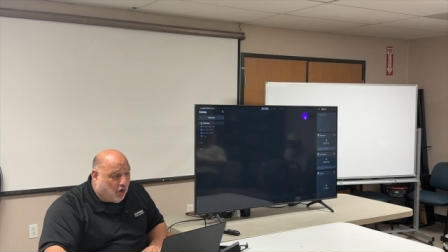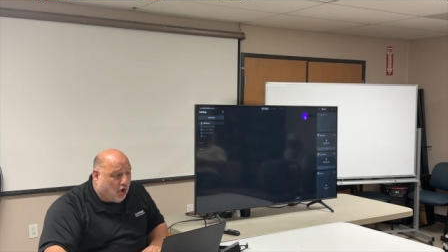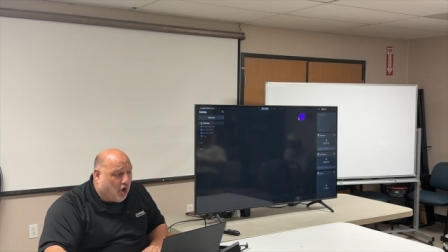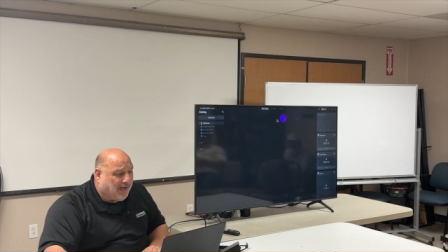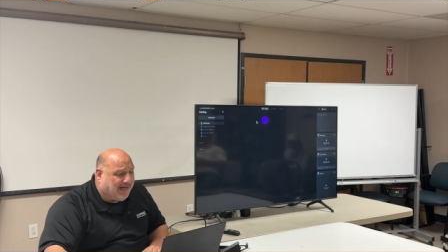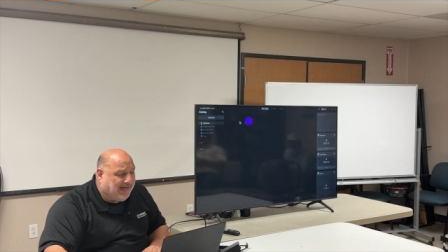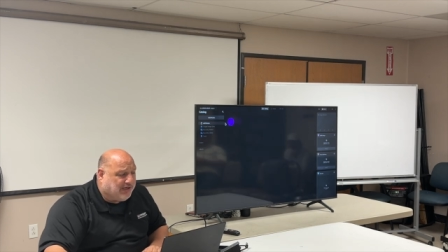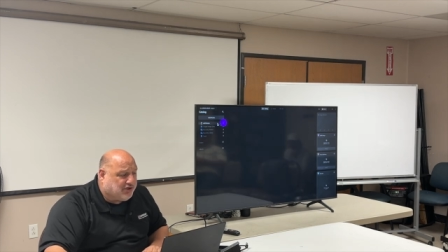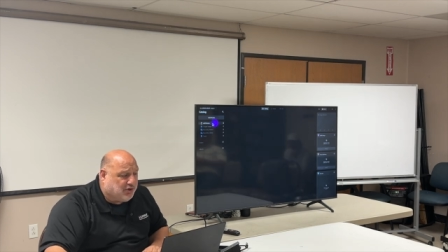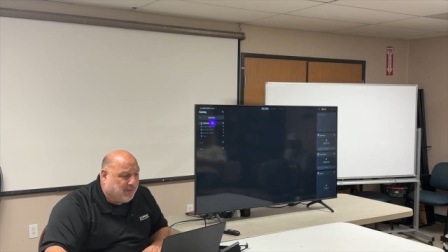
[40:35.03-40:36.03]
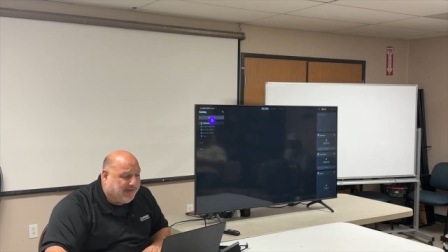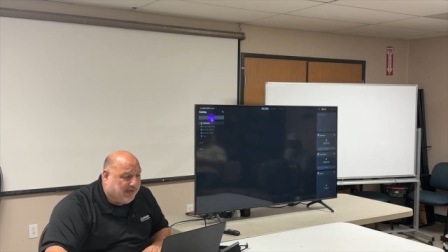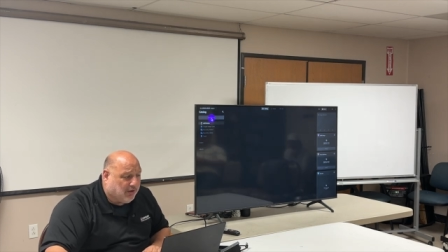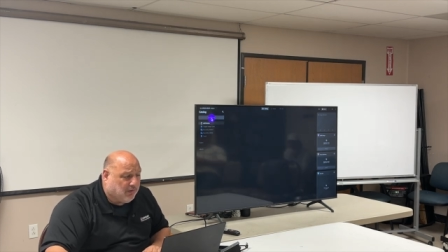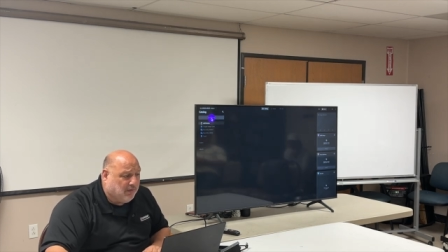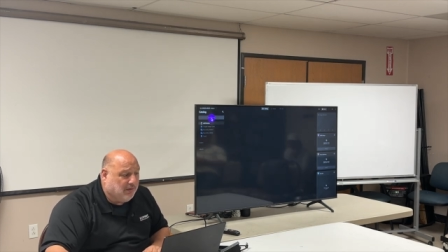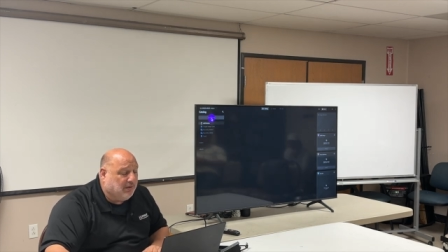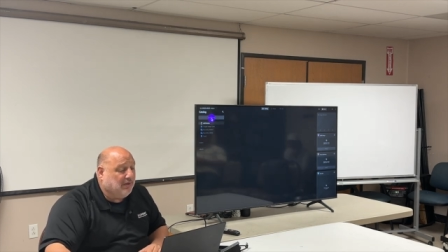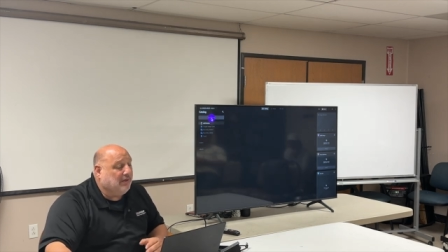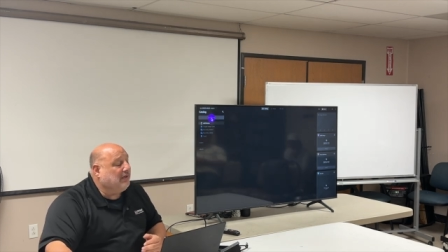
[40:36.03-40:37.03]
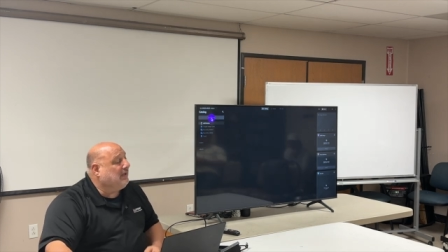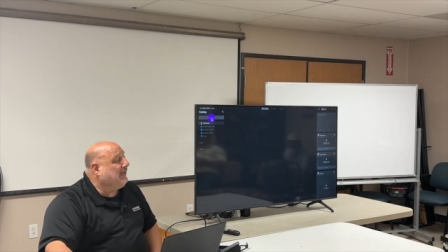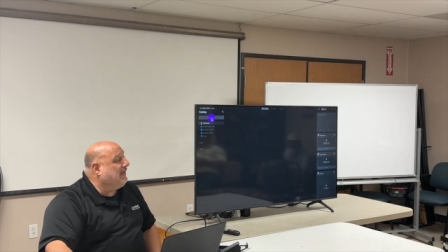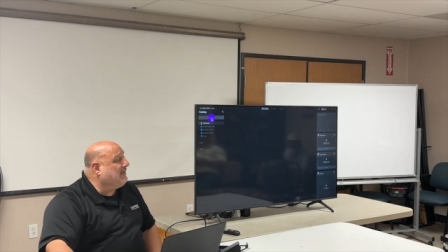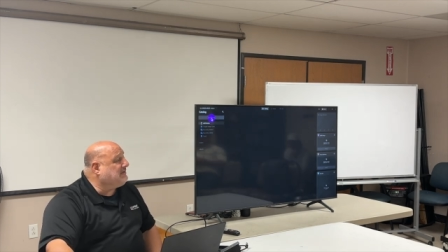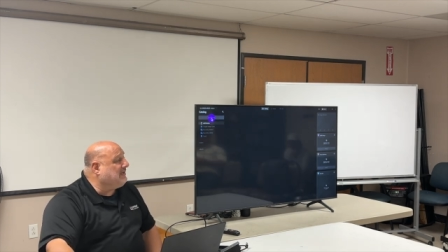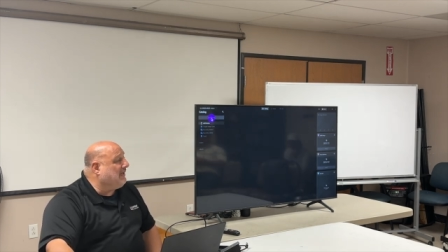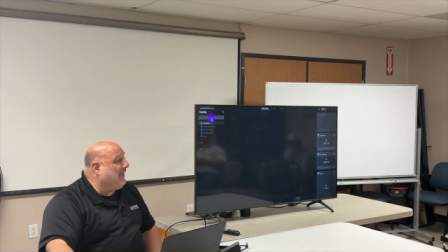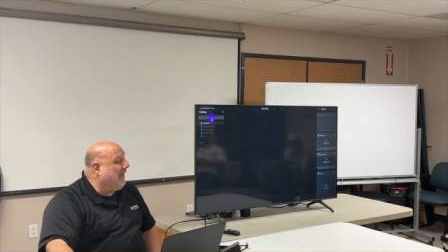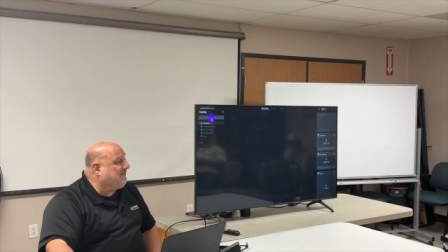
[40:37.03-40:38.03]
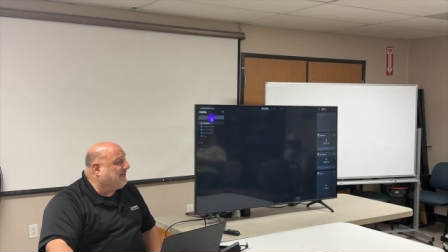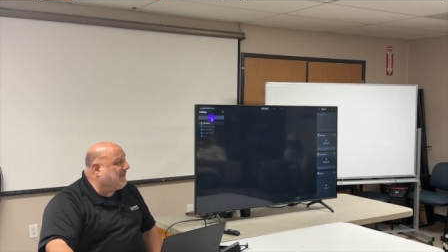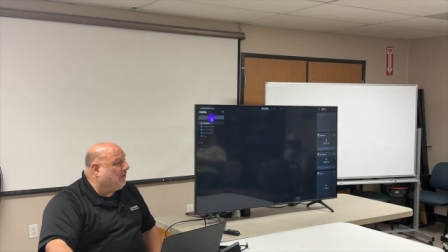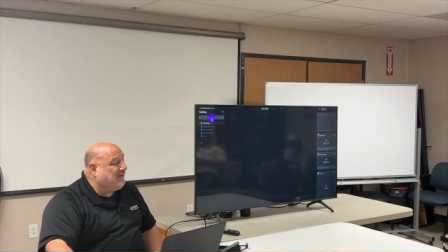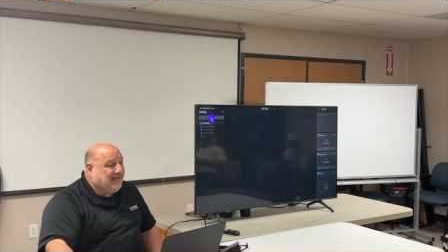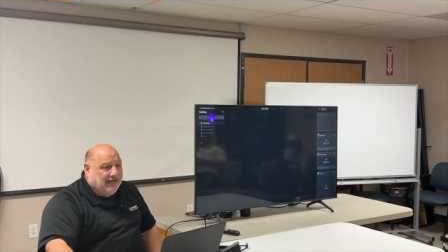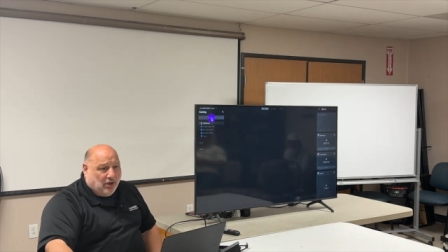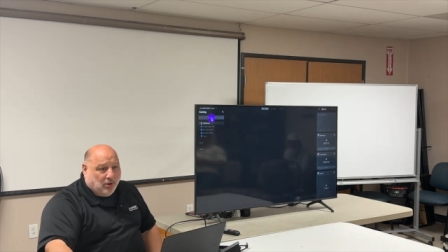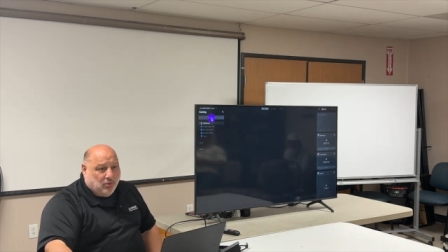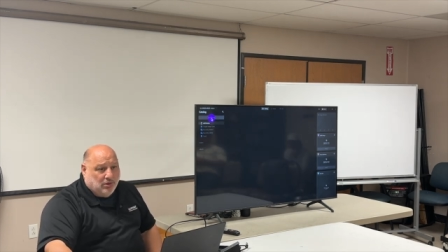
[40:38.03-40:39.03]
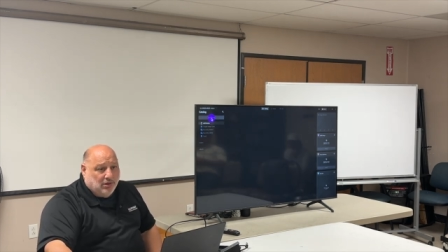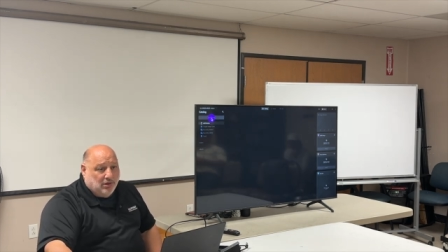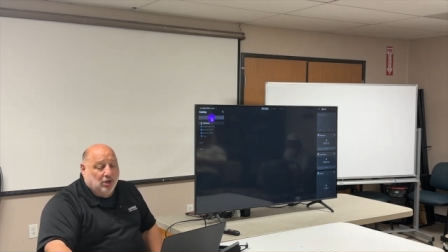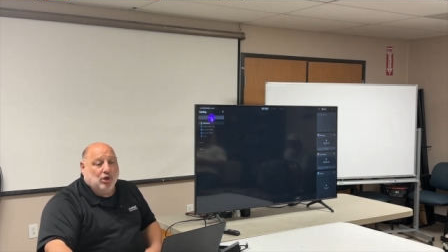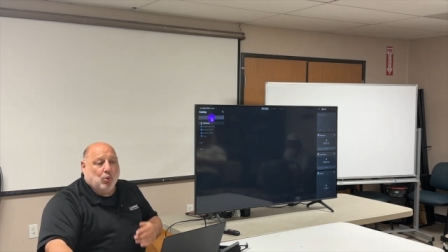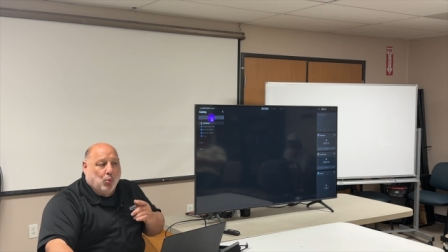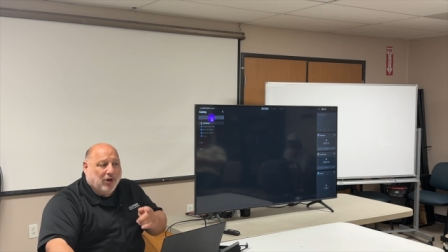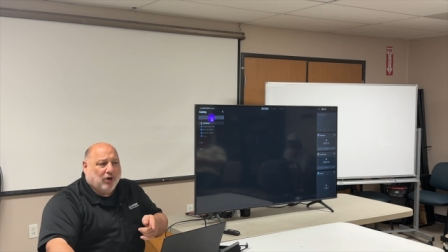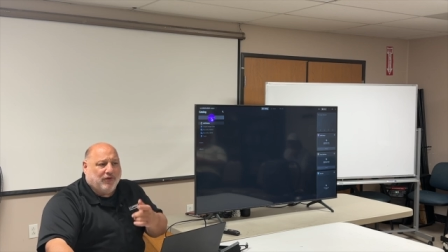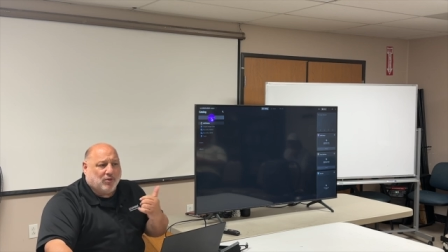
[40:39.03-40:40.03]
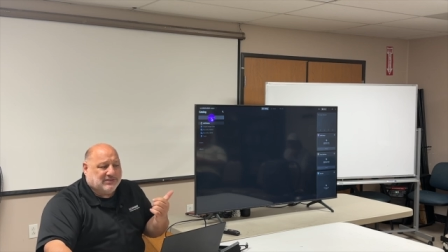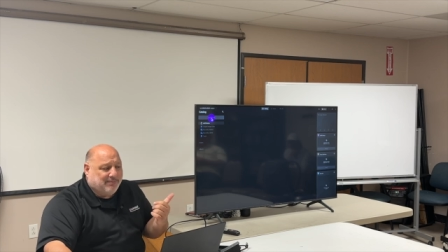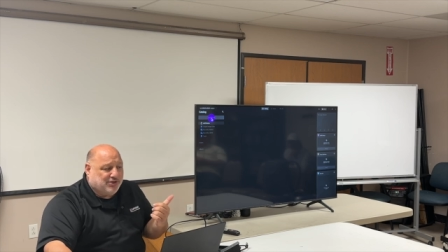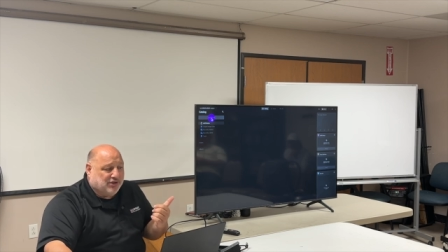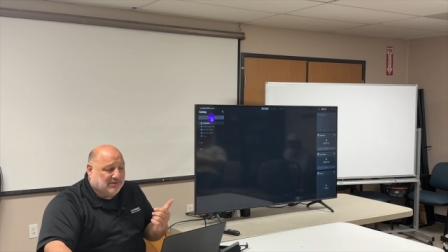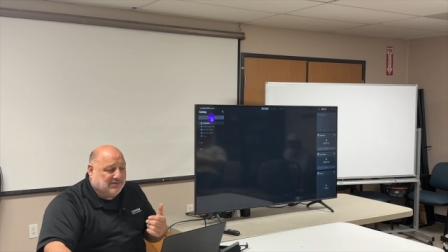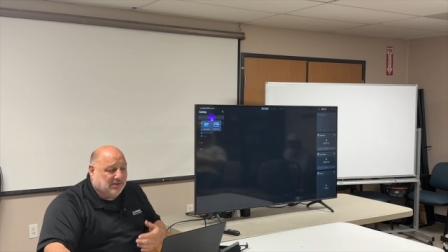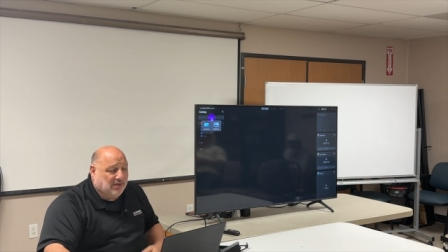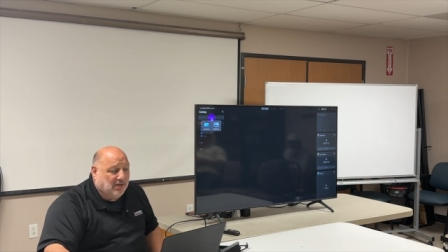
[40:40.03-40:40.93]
All I need to do here is I have to tell Neo where are those images?